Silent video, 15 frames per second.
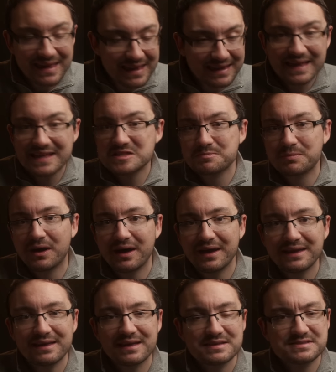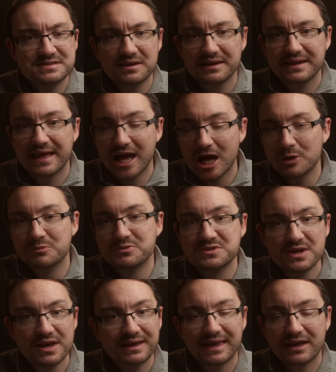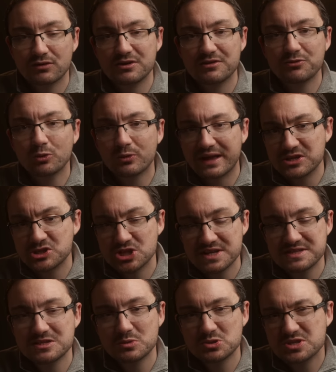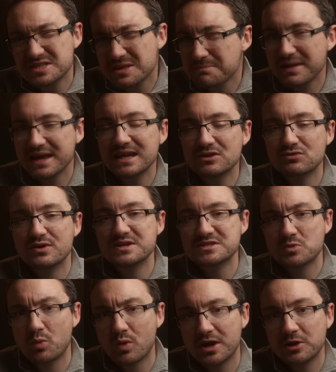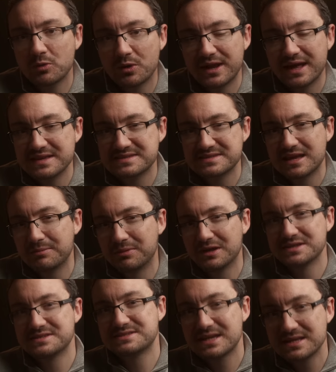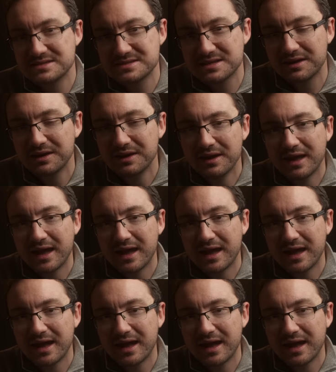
It gets by, it certainly helps getting rid of all that jitter, which is the main reason why you want a stabilized sensor.